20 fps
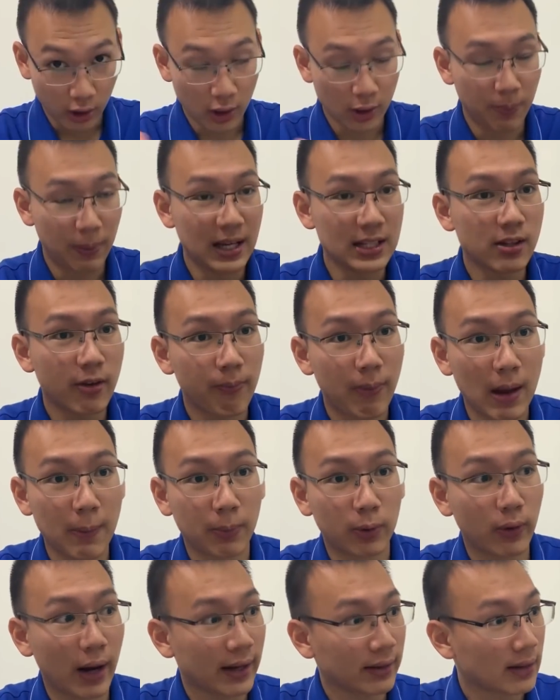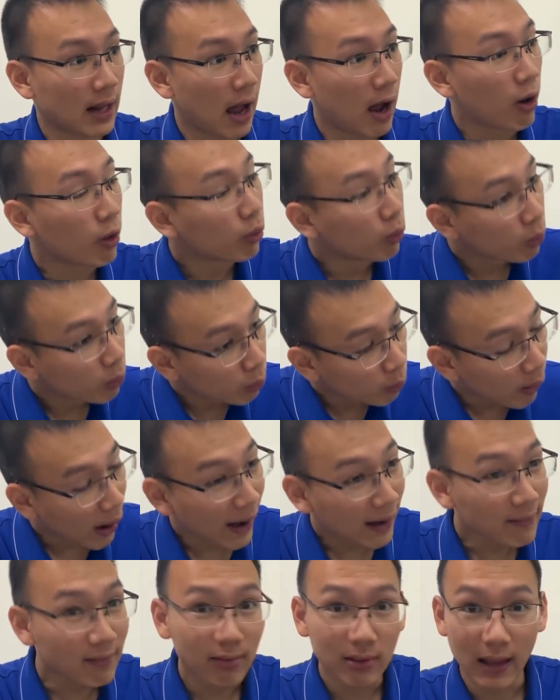on your piece of paper right now,
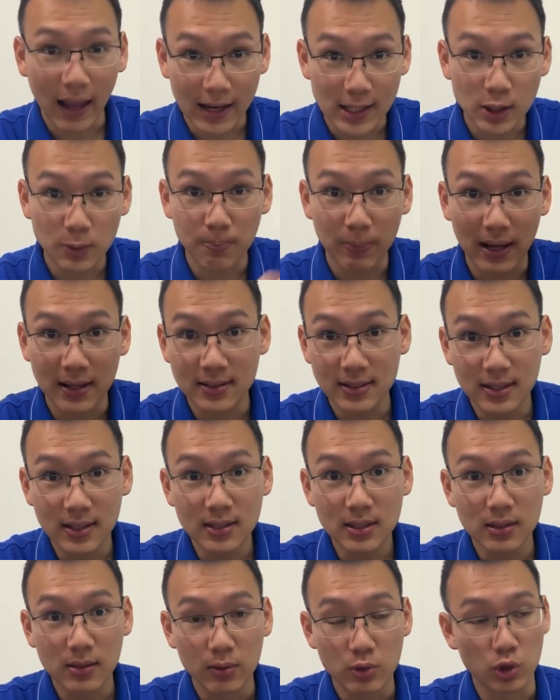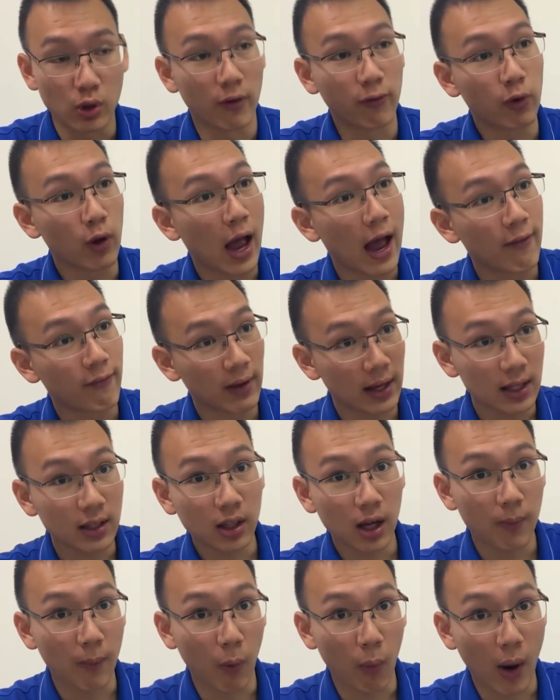write the expenses. So if you have
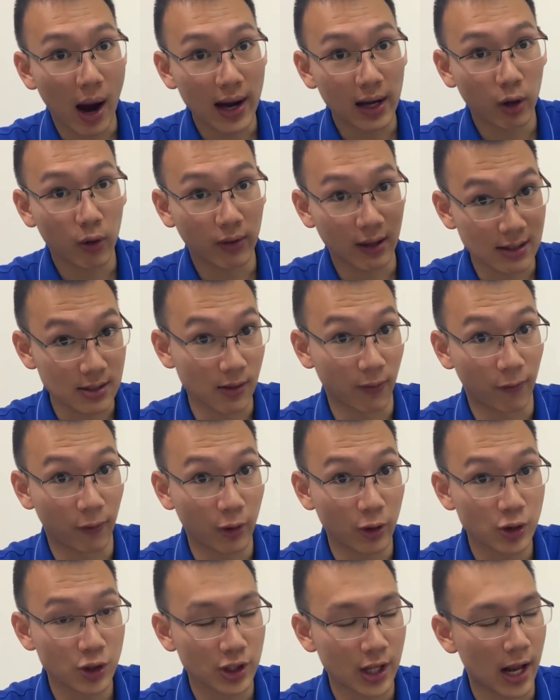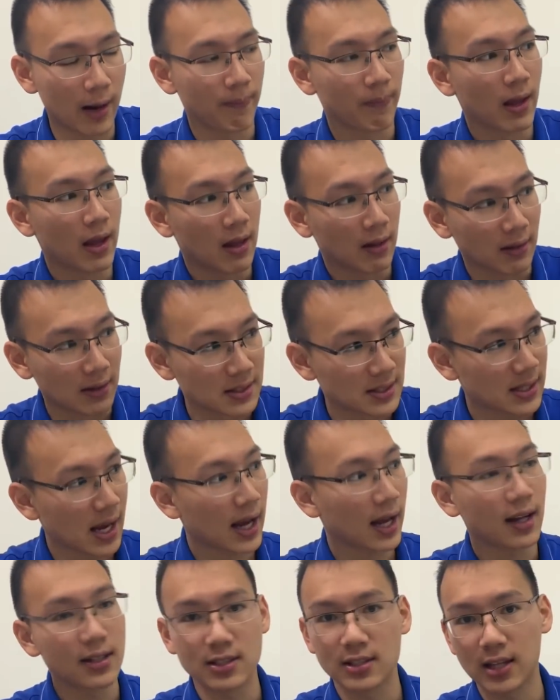income a while ago, that's the first step. The
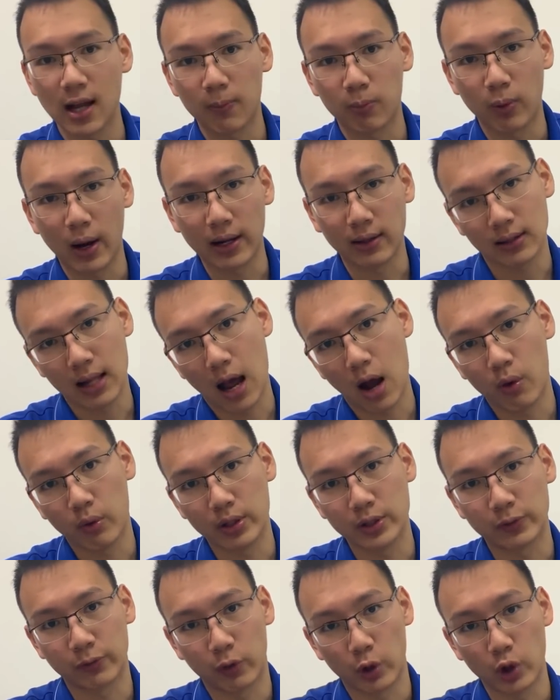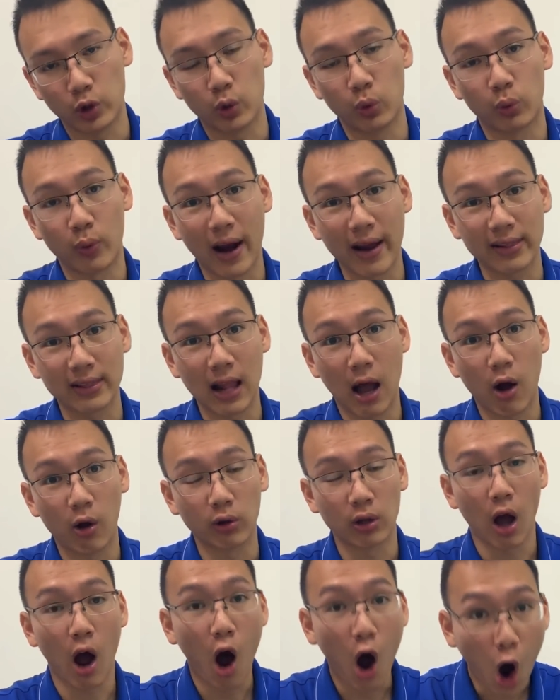second step right now is for you to write
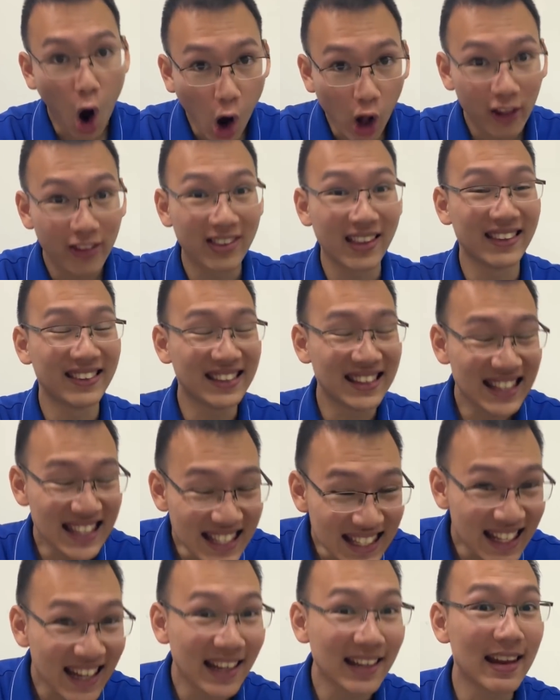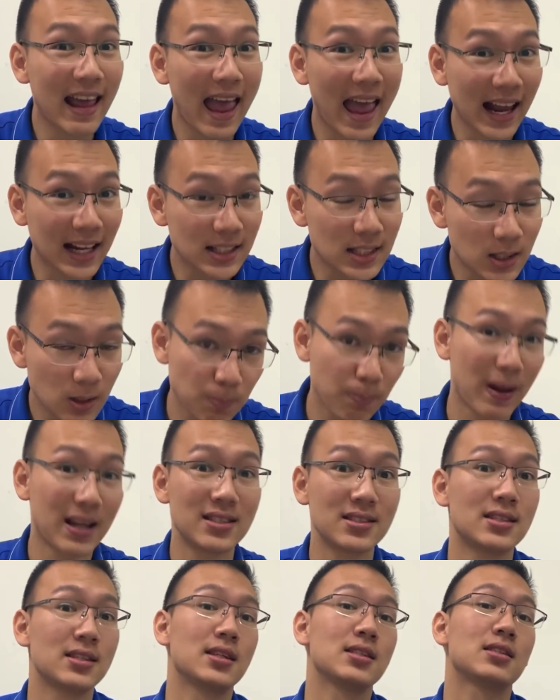down all the needed
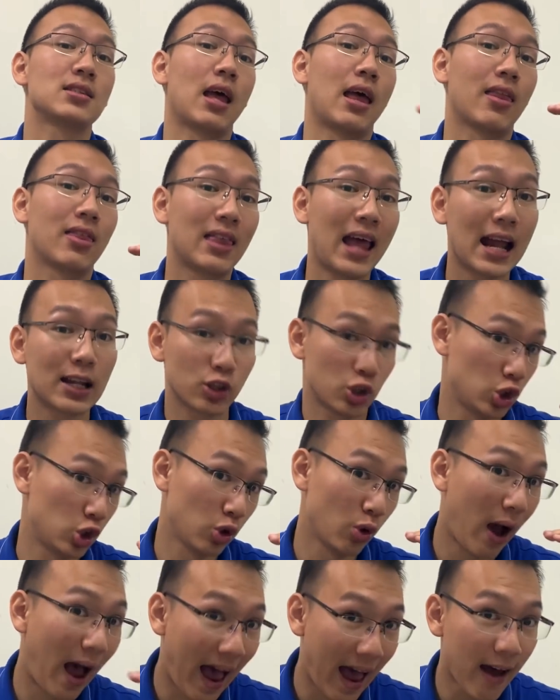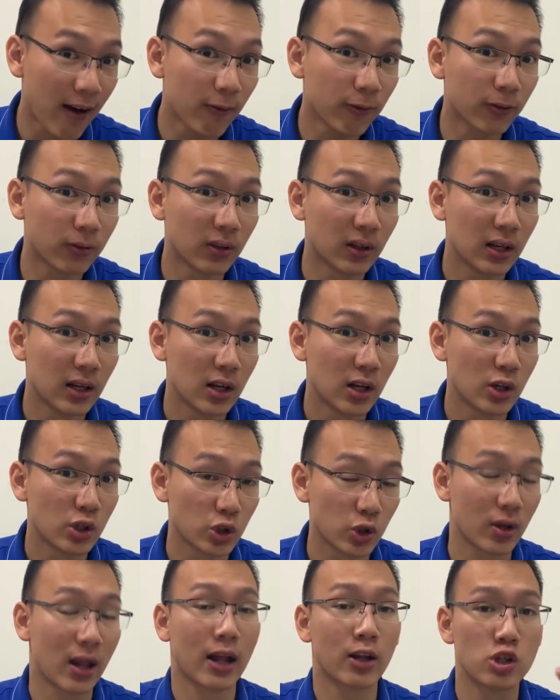expenses that you have
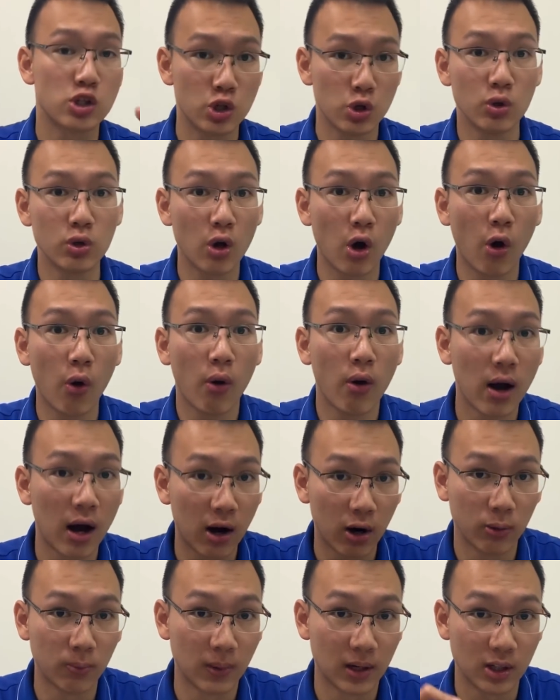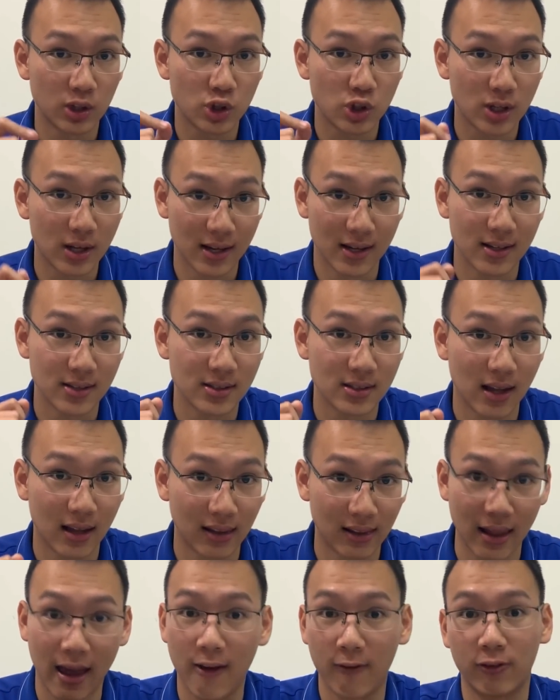so that you know how much is
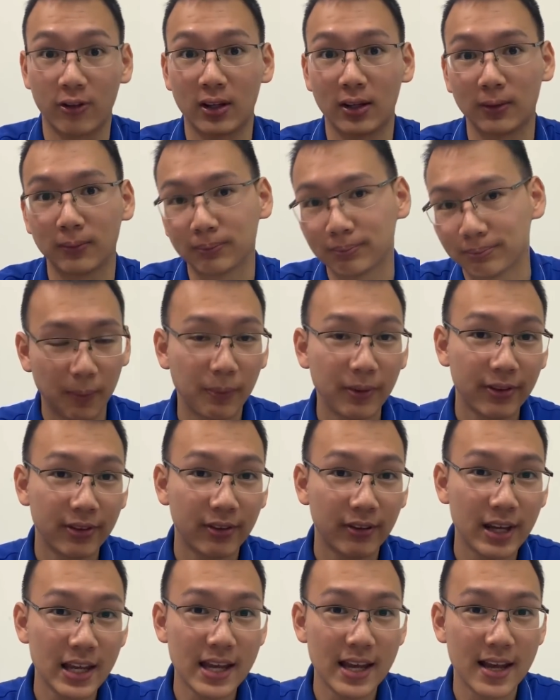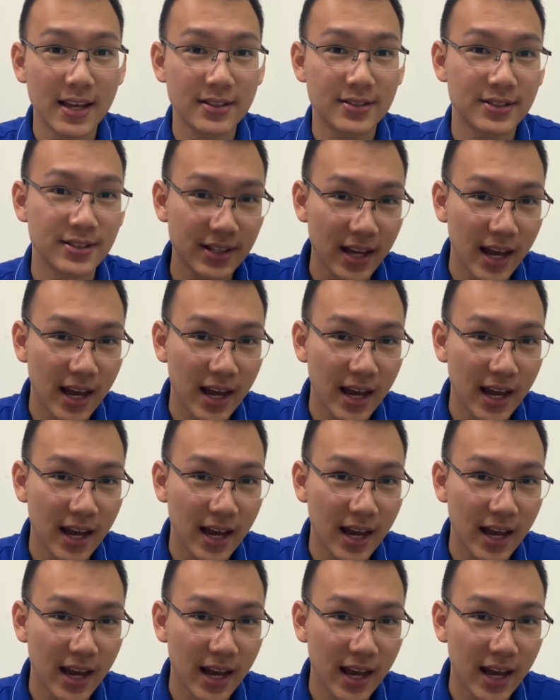left. Number 3 is